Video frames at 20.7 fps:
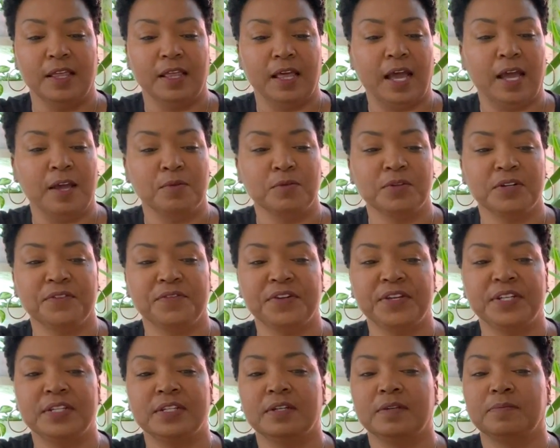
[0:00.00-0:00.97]
I would have
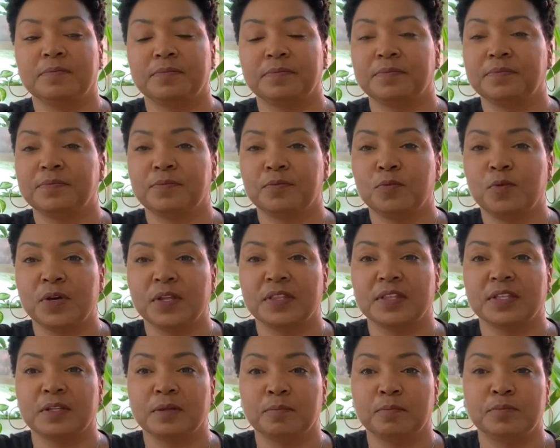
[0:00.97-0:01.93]
ended up
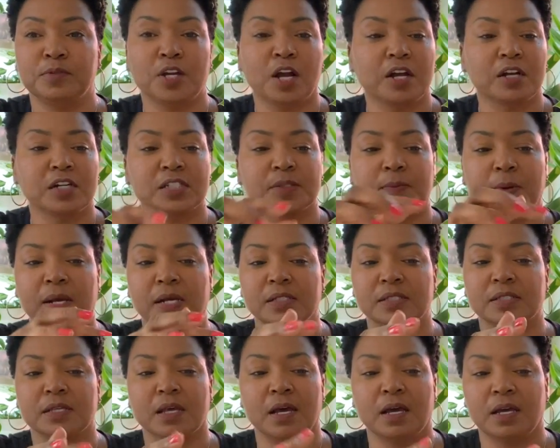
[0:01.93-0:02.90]
with dark
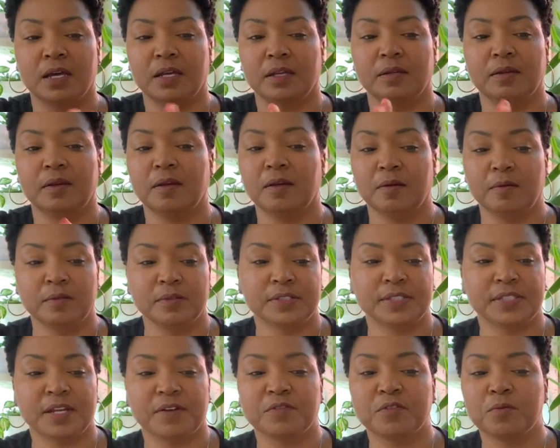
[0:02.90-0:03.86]
spots on
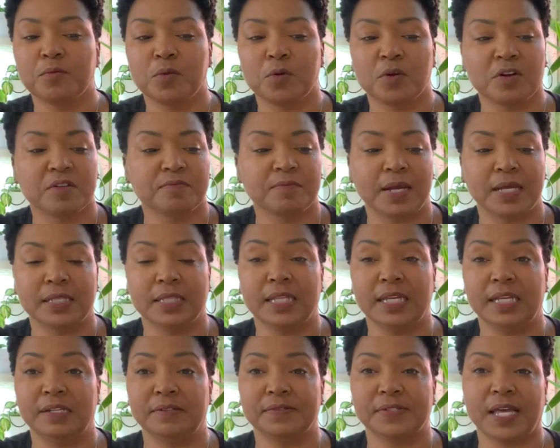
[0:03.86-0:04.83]
several more of my
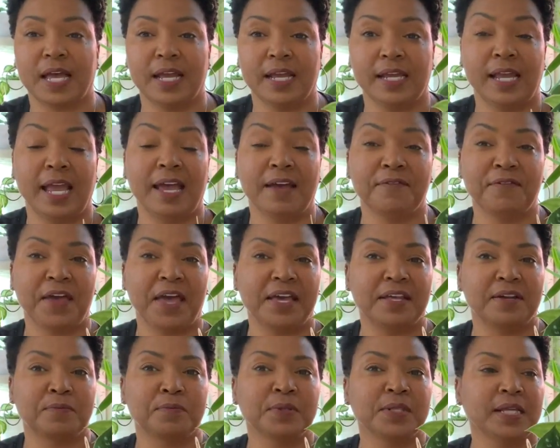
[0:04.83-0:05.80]
leaves. I have
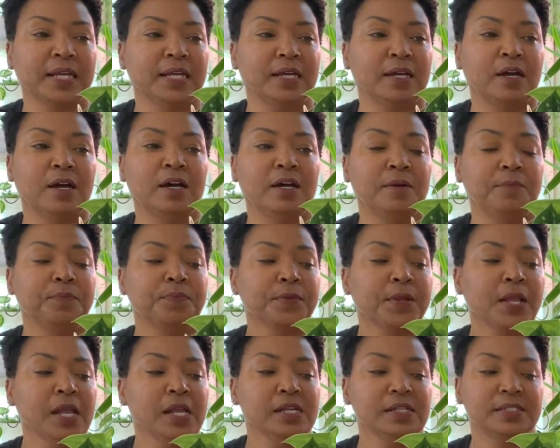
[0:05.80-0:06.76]
had a plant, uh,
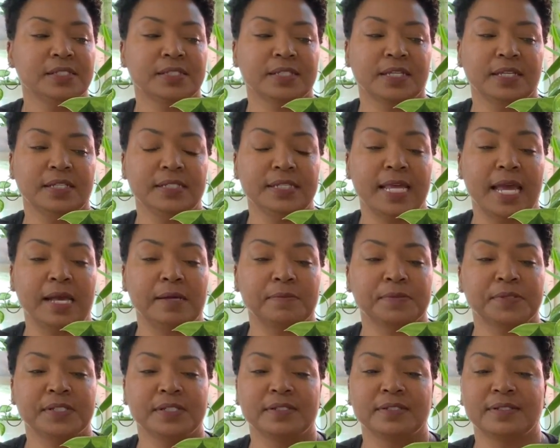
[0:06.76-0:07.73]

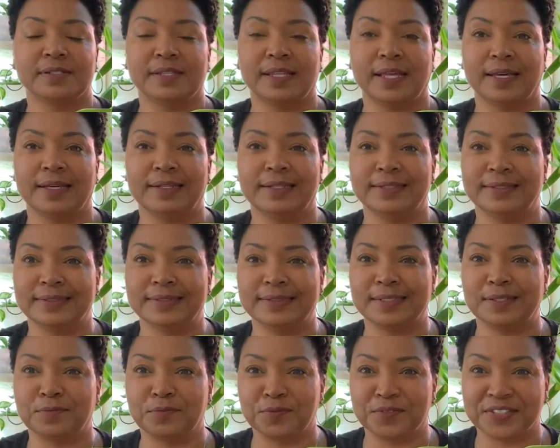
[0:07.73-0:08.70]
Skindapsis, that ended
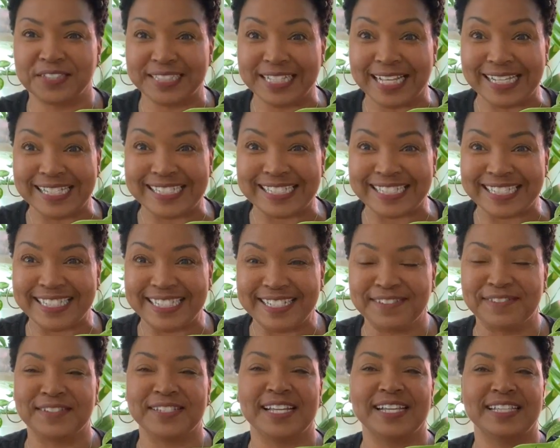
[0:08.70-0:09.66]
up with lots of
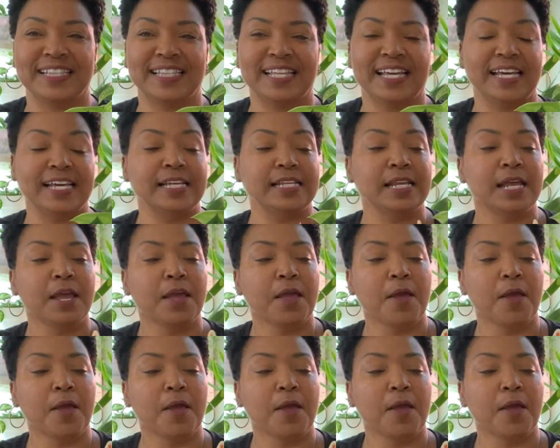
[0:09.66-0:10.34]
leaves like that.